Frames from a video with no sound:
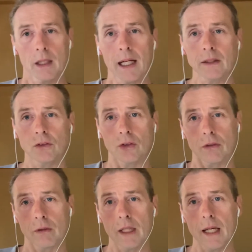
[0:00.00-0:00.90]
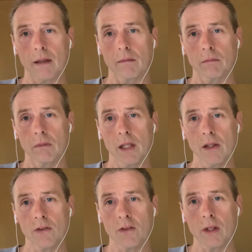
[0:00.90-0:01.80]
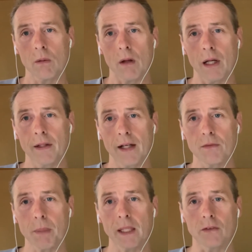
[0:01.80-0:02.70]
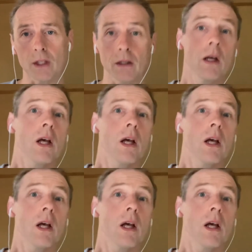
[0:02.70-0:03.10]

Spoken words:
And yeah, it's still a nice painting.